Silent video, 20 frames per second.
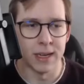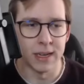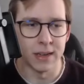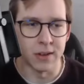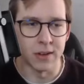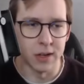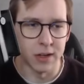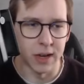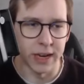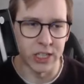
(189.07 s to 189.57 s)

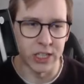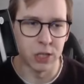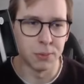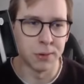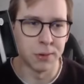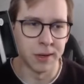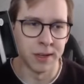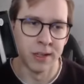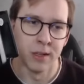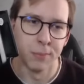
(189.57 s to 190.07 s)
could actually
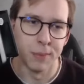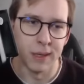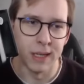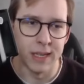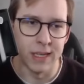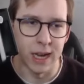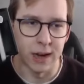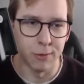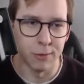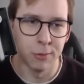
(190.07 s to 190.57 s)
put it into B
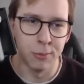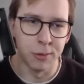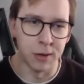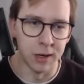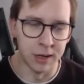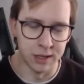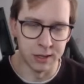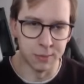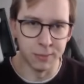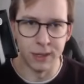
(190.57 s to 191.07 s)
tier. I would
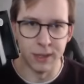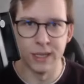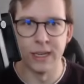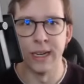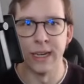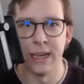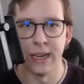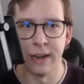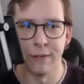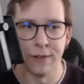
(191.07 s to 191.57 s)
put it into B
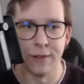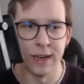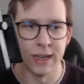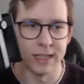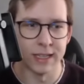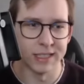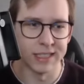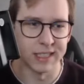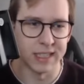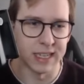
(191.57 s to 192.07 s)
tier. Like, I feel
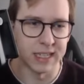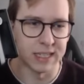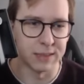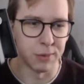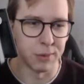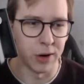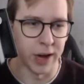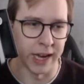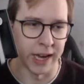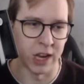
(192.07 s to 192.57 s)
like it's
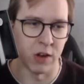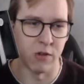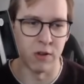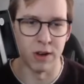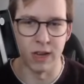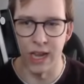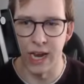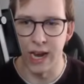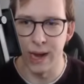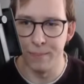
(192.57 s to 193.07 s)
more
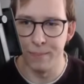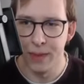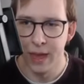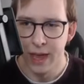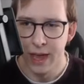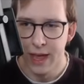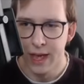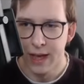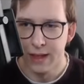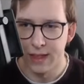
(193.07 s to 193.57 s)
accurate there.
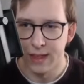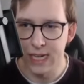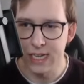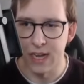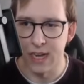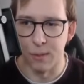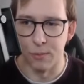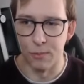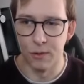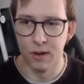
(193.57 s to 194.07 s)

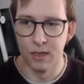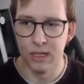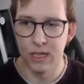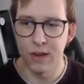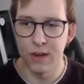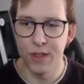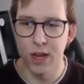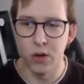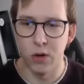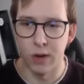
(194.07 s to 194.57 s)
Next up, we're going to
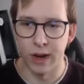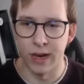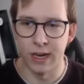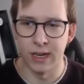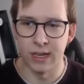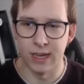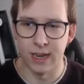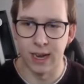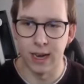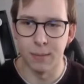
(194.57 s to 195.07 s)
have the
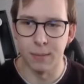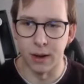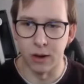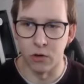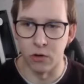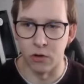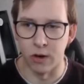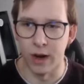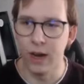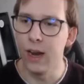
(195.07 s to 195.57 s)
Dragon type
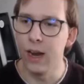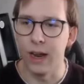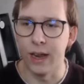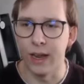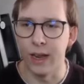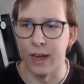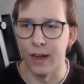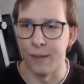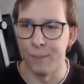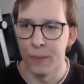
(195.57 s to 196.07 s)
trainer
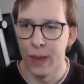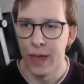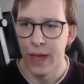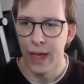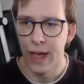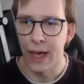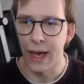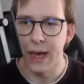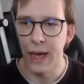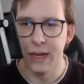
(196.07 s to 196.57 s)
here,
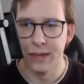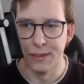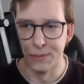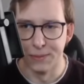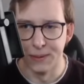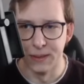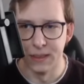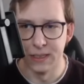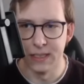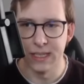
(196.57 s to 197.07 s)
and
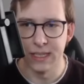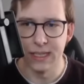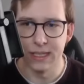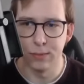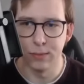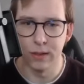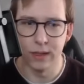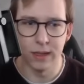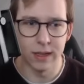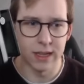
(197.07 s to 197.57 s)
we're going to see
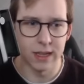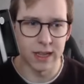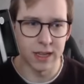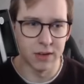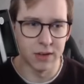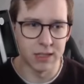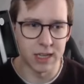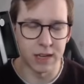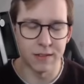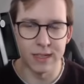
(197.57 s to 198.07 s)
as well that they're
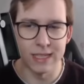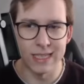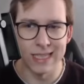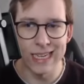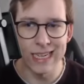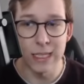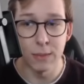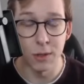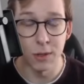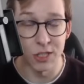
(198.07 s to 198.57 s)
going to have a
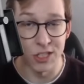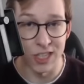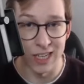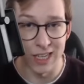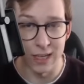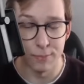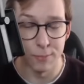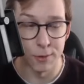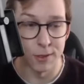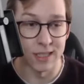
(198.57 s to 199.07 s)

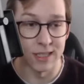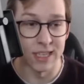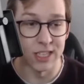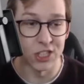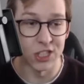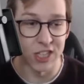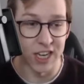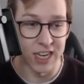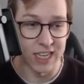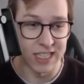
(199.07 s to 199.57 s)

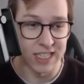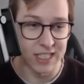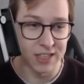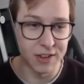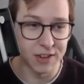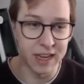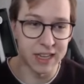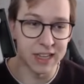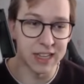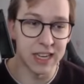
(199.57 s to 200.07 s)
6% chance
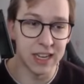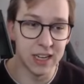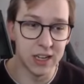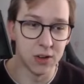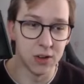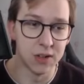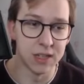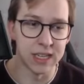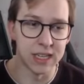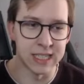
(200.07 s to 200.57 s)
to get the
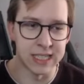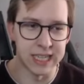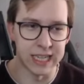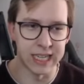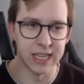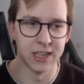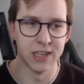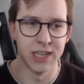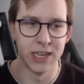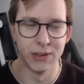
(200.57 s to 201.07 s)
Alone
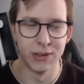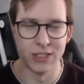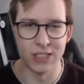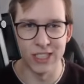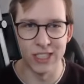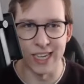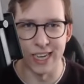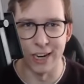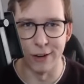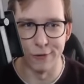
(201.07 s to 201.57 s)
Executor, which
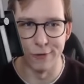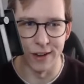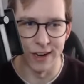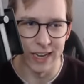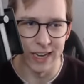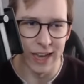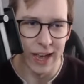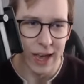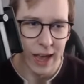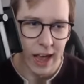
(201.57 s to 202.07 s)
is kind of
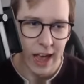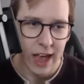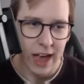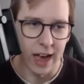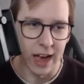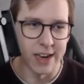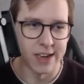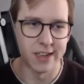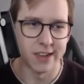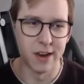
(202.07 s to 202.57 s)
funny.
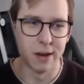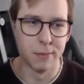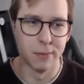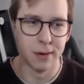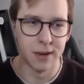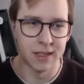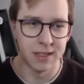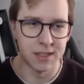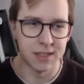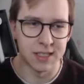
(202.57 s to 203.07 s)
I'm just gonna
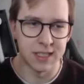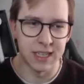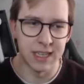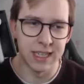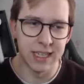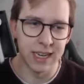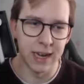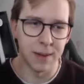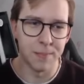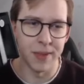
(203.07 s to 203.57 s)
put it into C
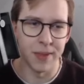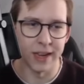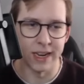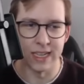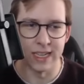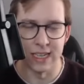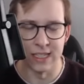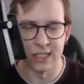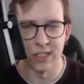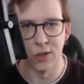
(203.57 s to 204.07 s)
tier. Like,
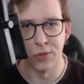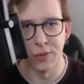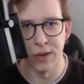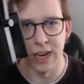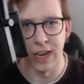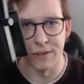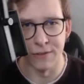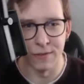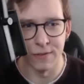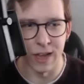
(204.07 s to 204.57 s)
it does not
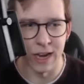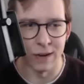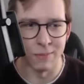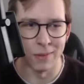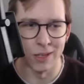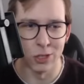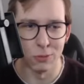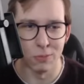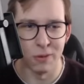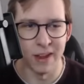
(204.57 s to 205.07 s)
really have that
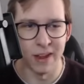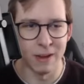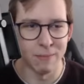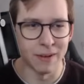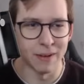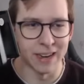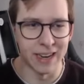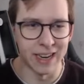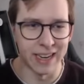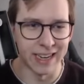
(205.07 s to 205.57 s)
much play,
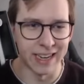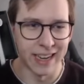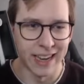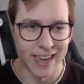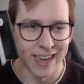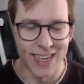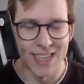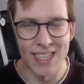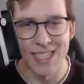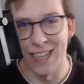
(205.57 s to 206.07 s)
but like,
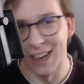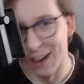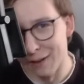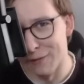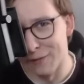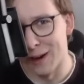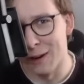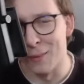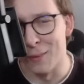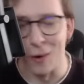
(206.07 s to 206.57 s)
it's still a
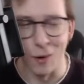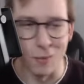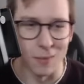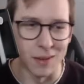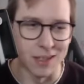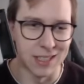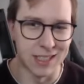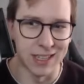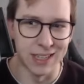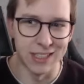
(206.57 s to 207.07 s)
funny
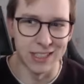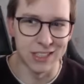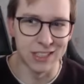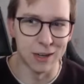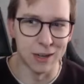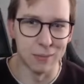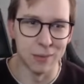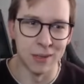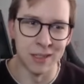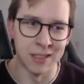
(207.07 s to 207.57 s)
Pokemon, so I'm just
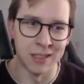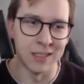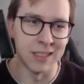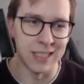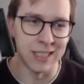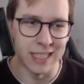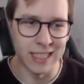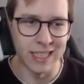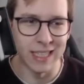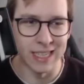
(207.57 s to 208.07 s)
gonna put it into
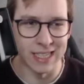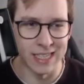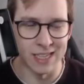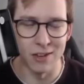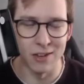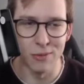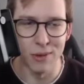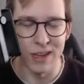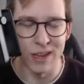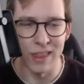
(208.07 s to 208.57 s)
C tier. It's
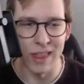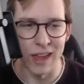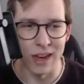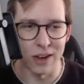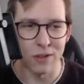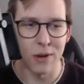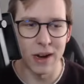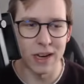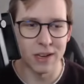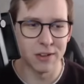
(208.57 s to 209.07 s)
not really
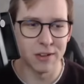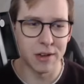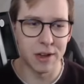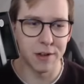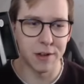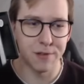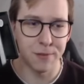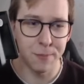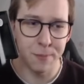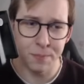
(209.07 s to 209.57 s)
that great to
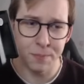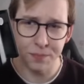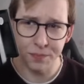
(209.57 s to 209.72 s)
have.